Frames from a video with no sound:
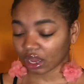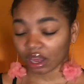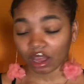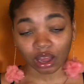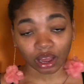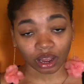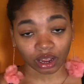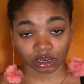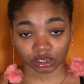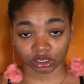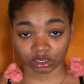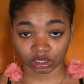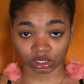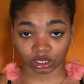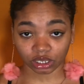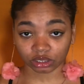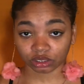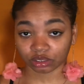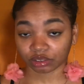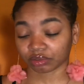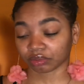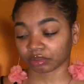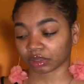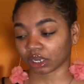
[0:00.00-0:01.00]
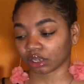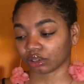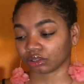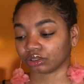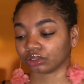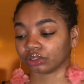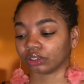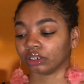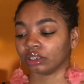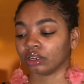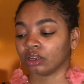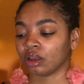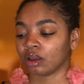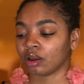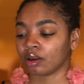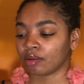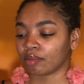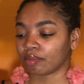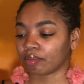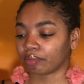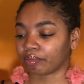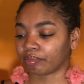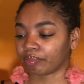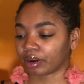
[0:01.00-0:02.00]
I actually got this from Dollar Tree,
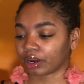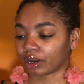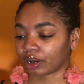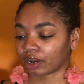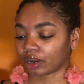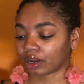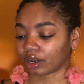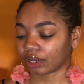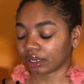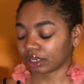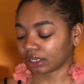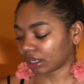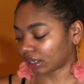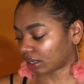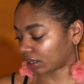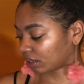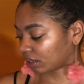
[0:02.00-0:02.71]
but yeah.